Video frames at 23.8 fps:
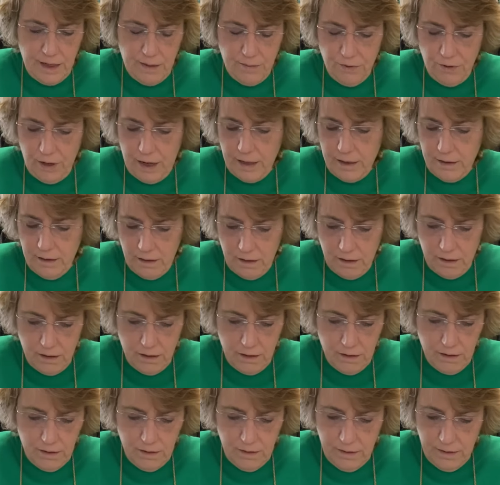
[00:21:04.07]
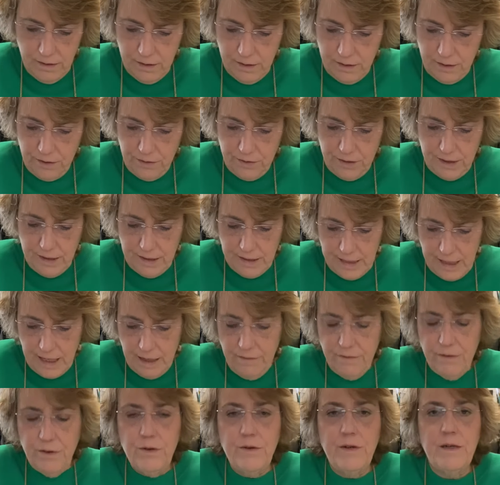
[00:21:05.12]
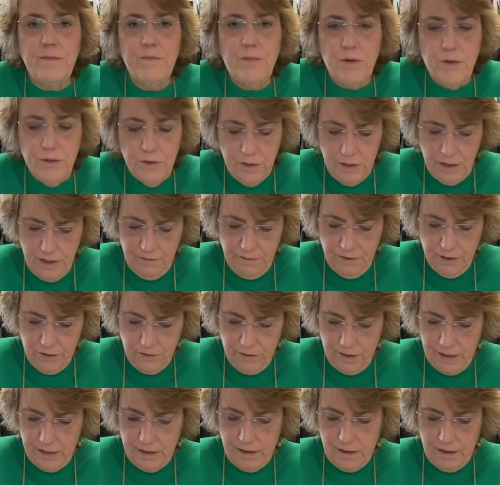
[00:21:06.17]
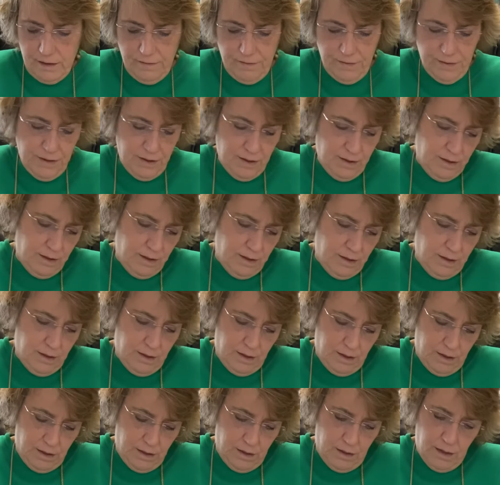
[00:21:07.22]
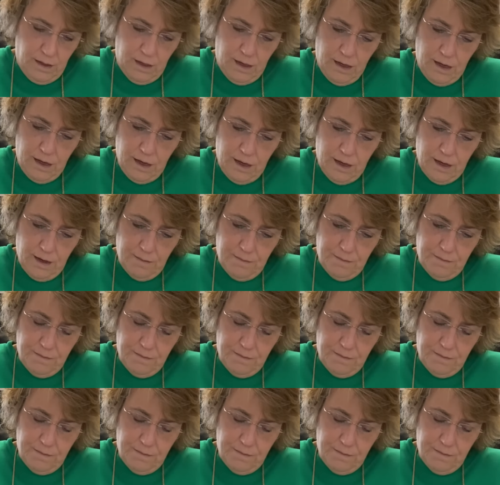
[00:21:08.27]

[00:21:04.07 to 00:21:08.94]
break laws. They're deceitful, impulsive, aggressive. Okay,